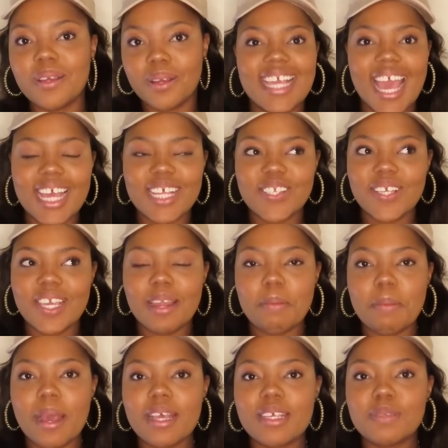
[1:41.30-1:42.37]
You had to get a
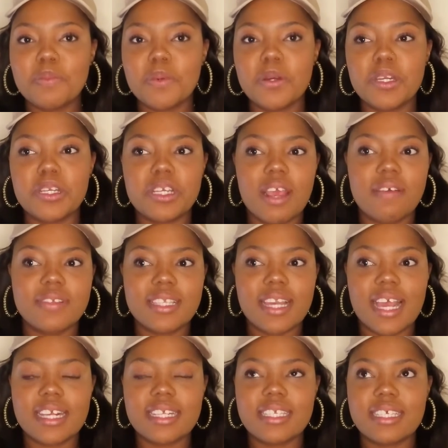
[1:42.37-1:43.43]
passport, a driver's
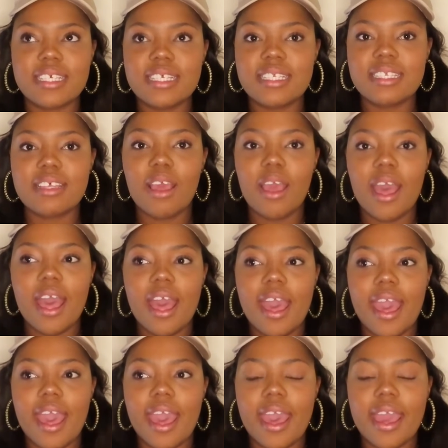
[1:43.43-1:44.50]
license,
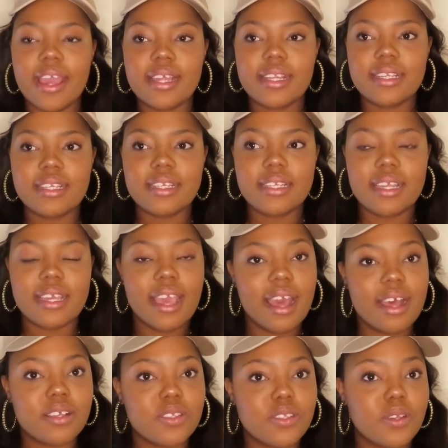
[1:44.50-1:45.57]
and
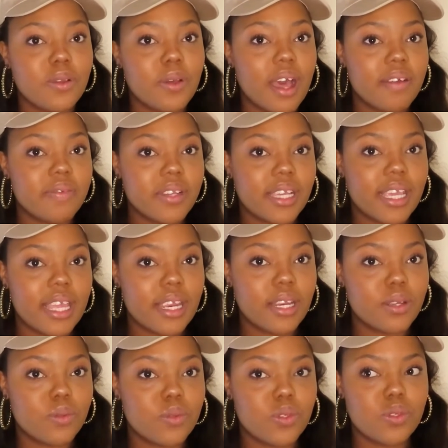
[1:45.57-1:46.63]
yeah, so after getting
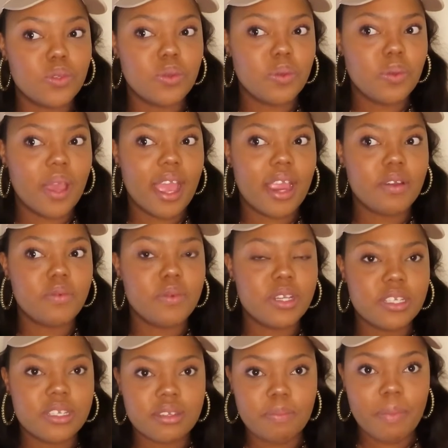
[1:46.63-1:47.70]
those two, I
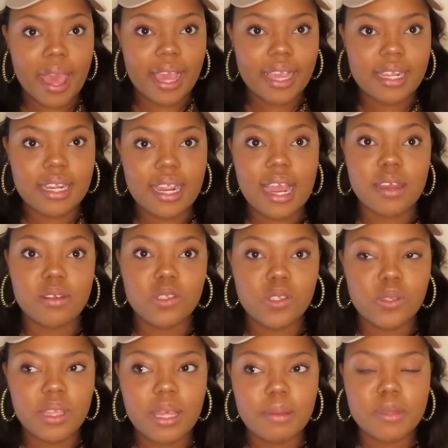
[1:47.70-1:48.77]
reached back
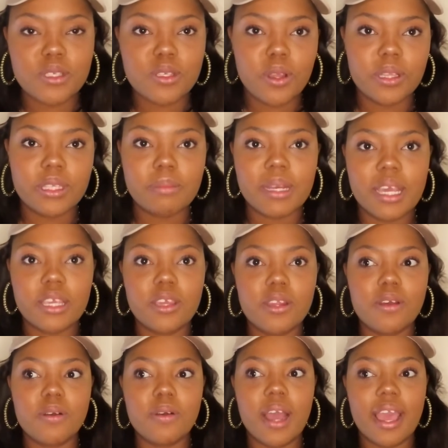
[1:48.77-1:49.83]
to them and told them like,
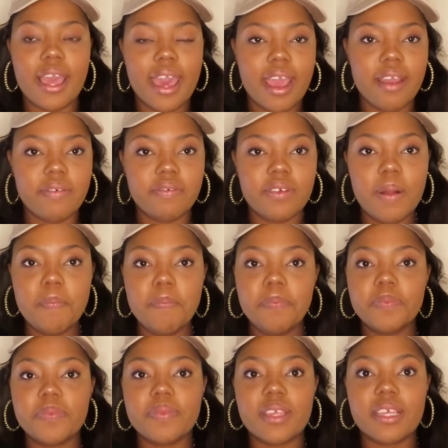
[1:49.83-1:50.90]
no, I have
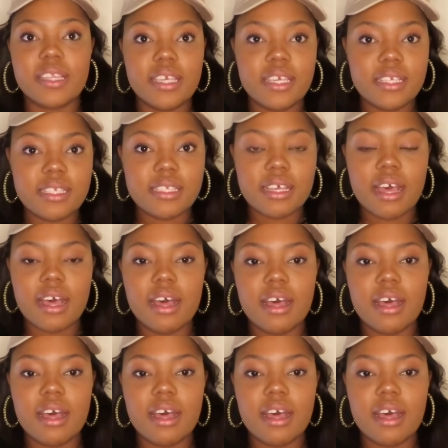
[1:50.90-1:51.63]
these